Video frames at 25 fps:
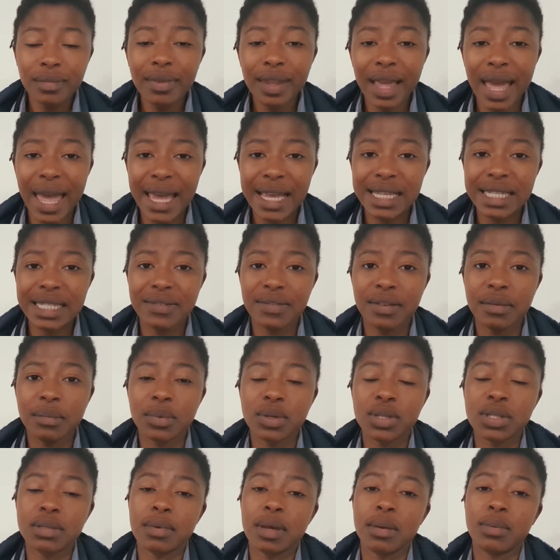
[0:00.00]
as
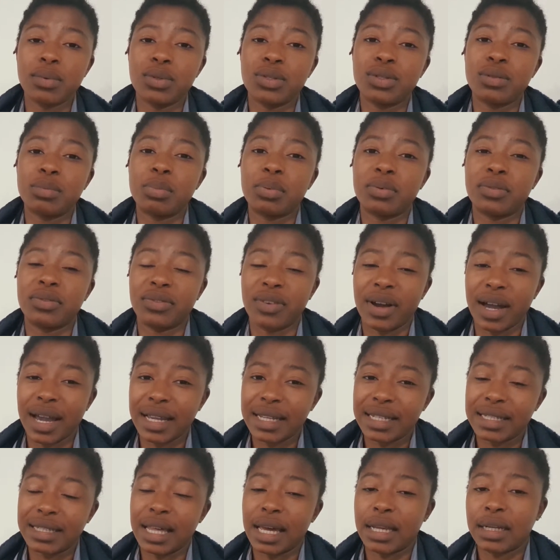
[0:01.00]
females to be able to
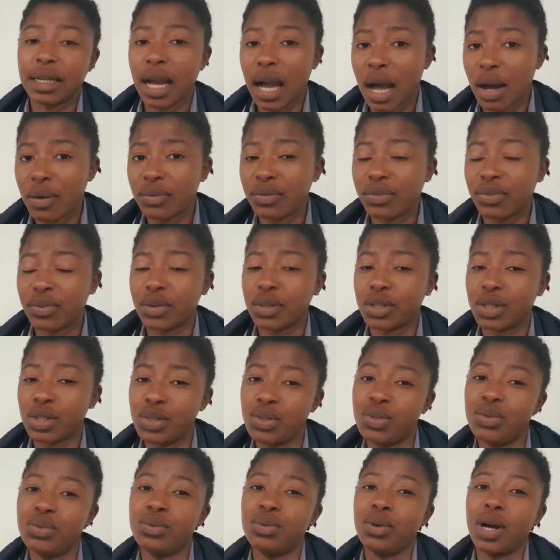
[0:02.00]
provide that comfort
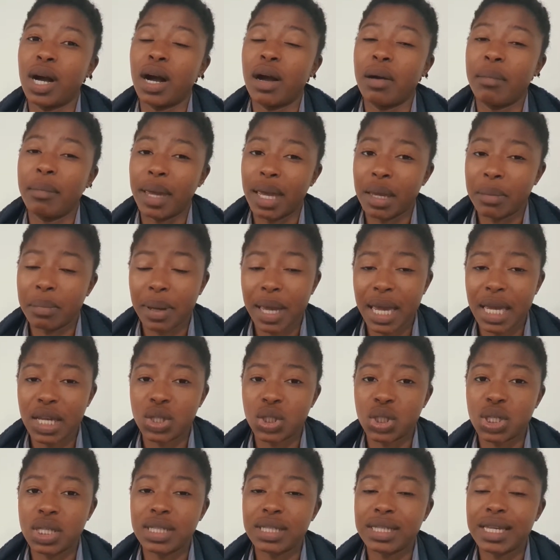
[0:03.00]
to our male
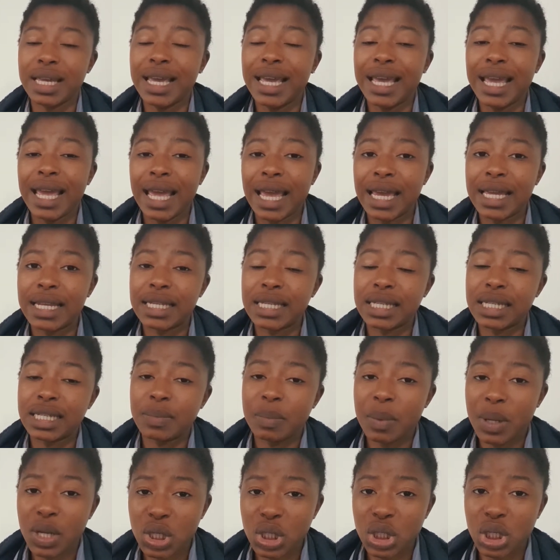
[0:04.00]
patients. And
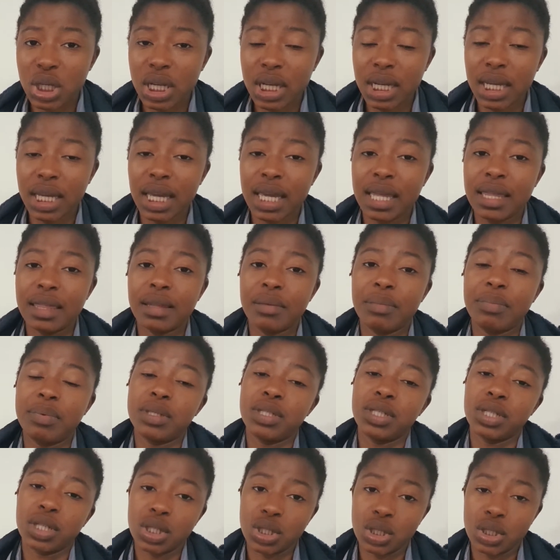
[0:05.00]
especially in the
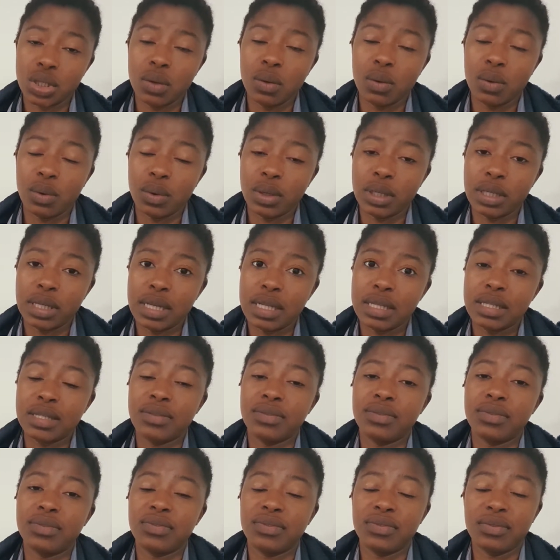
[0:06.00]
pediatric ward, it's
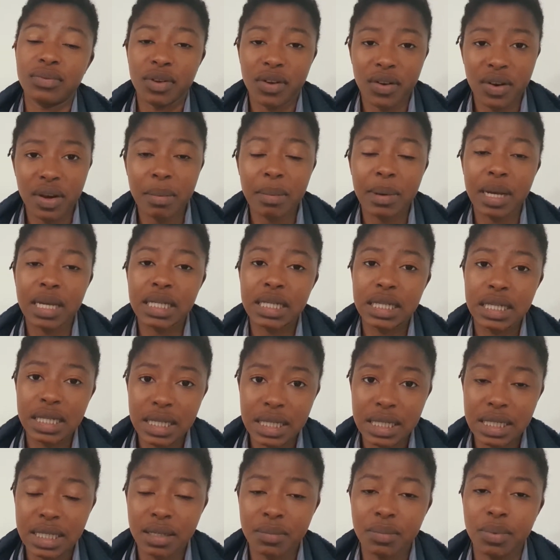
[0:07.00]
very much
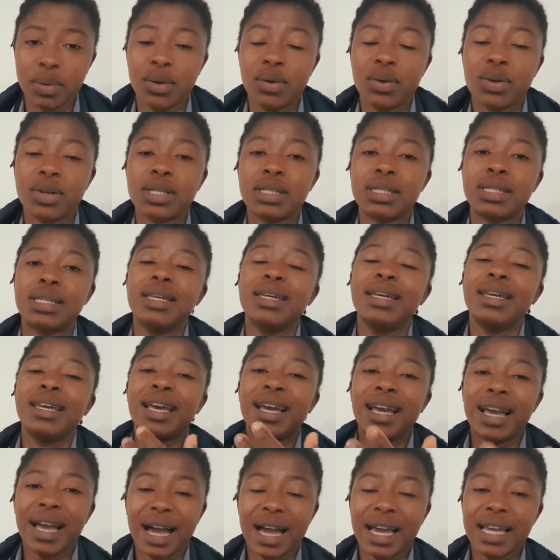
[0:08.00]
needed, because
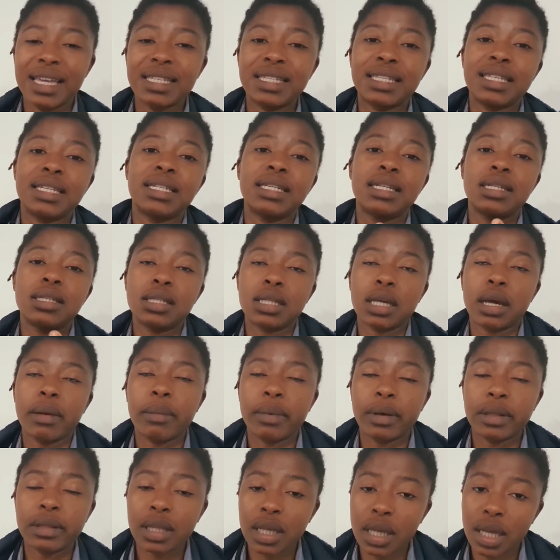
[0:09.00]
guys, they need
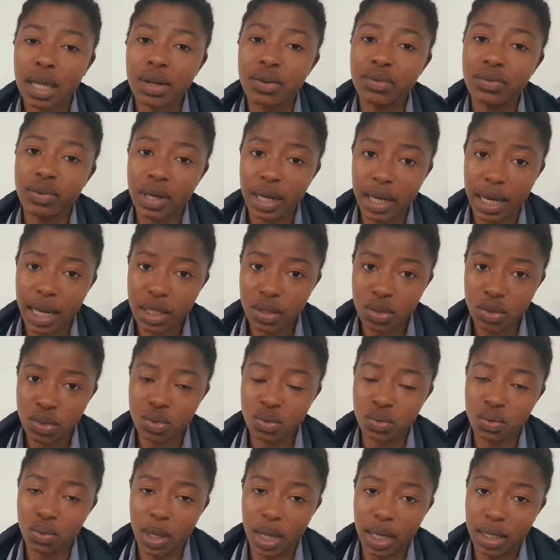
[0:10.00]
someone they can relate
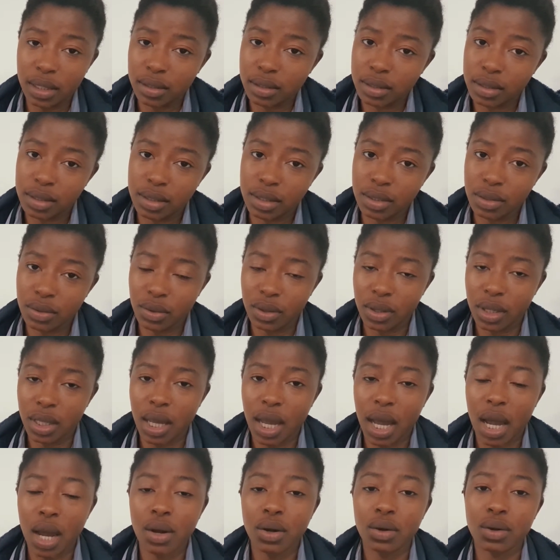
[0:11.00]
to, and they
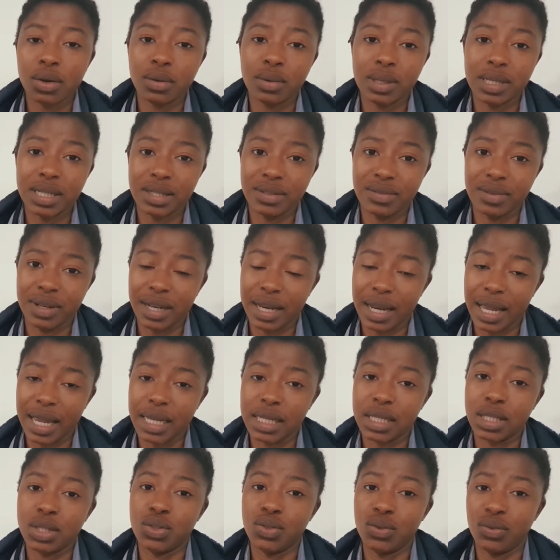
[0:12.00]
can't always
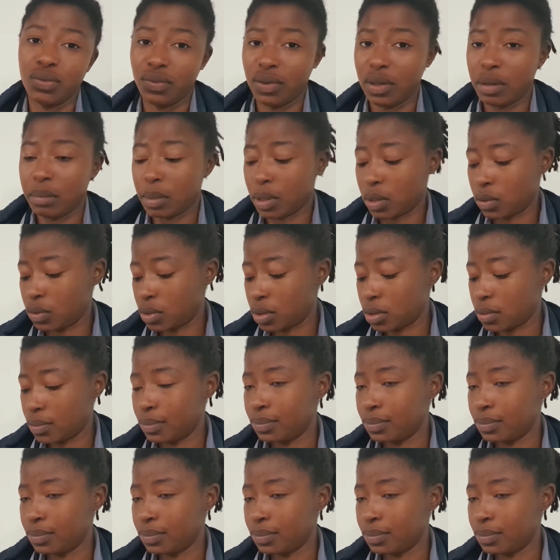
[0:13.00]
relate to females.